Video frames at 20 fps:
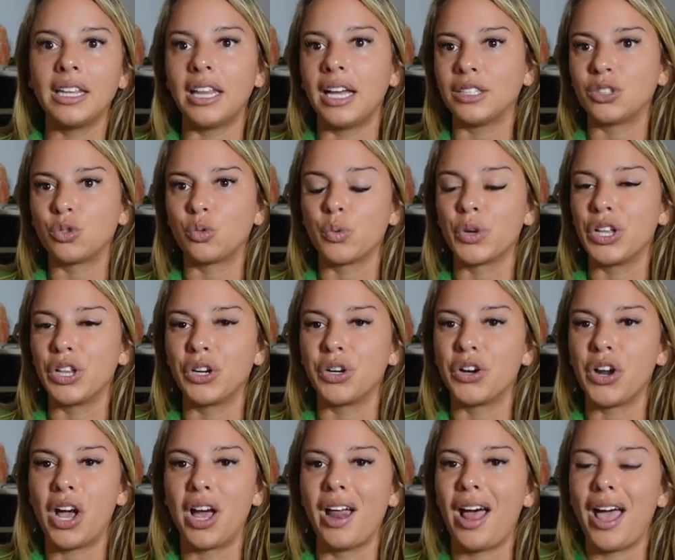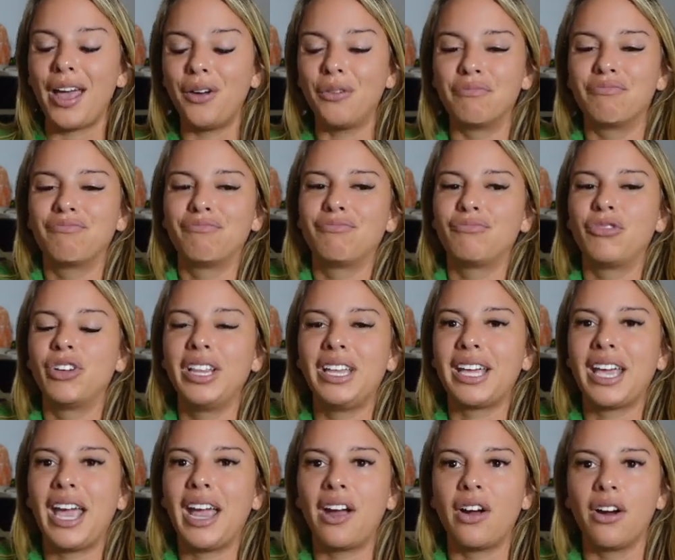that's real or not, I don't really
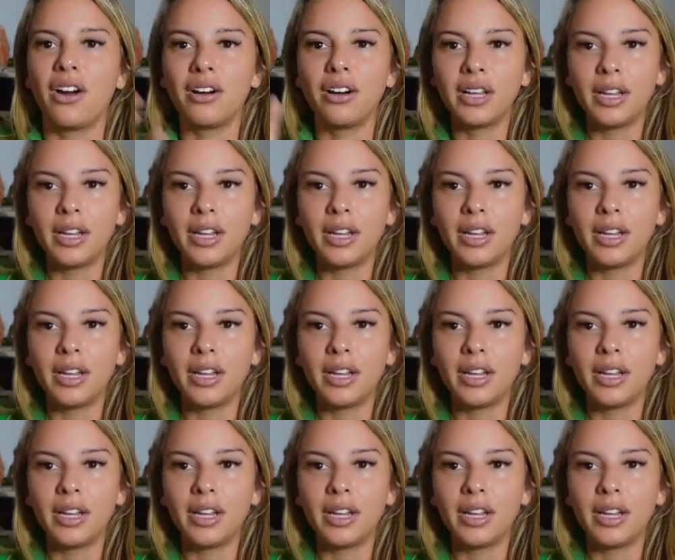care.